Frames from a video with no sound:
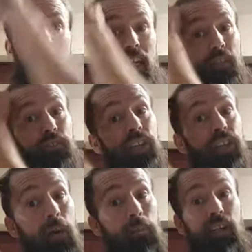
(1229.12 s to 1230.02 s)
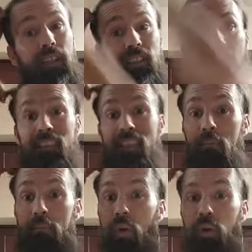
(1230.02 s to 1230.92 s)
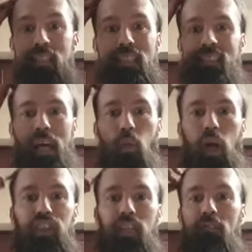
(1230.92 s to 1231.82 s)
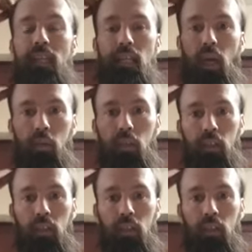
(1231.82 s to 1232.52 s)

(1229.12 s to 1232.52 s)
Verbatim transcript: if the number does not say millions. He's not watching the video.